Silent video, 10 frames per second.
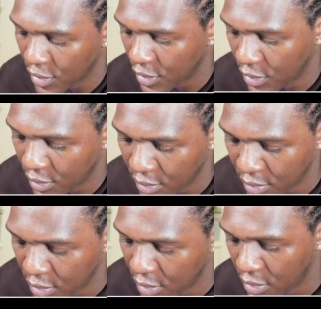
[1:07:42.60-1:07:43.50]
Okay,
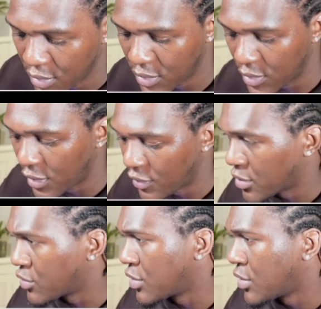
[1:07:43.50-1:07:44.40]
so
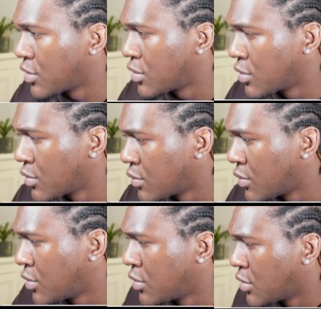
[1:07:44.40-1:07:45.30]
directory.
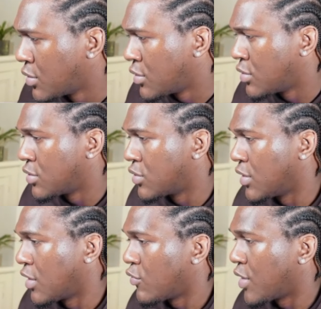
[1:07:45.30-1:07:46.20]
So
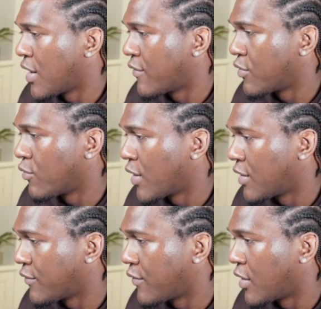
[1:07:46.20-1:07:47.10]
now we have the
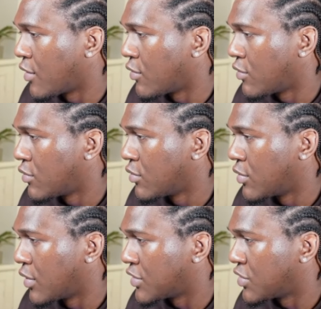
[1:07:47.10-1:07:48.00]
right file.
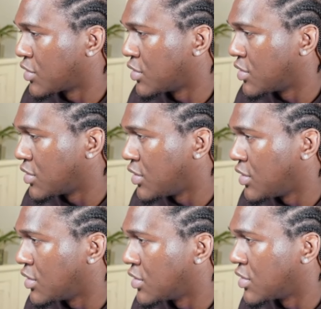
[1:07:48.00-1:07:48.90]
As you can
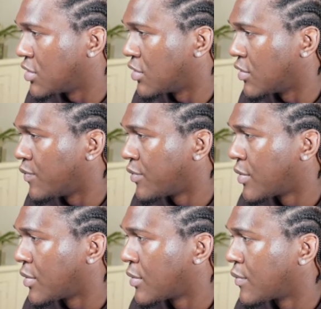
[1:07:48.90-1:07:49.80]
see, it's the
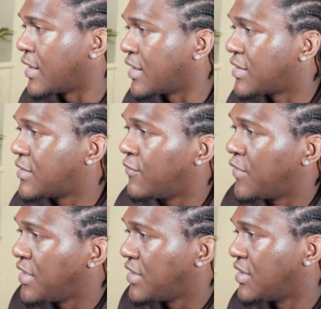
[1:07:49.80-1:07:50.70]

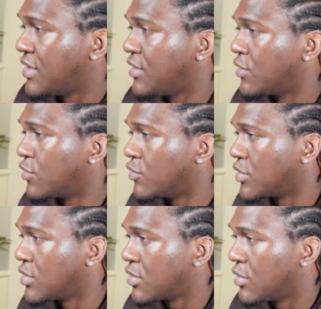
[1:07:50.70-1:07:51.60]
SVC
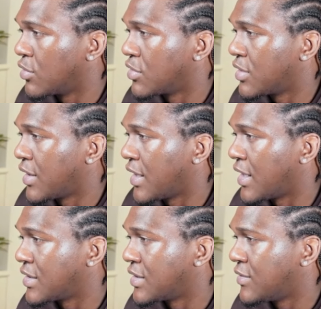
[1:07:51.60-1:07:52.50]
host, not
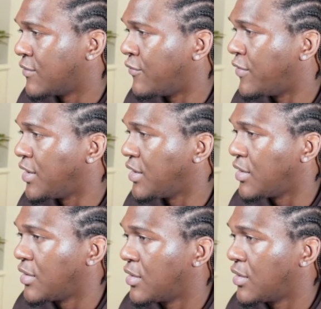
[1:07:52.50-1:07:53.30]
SV.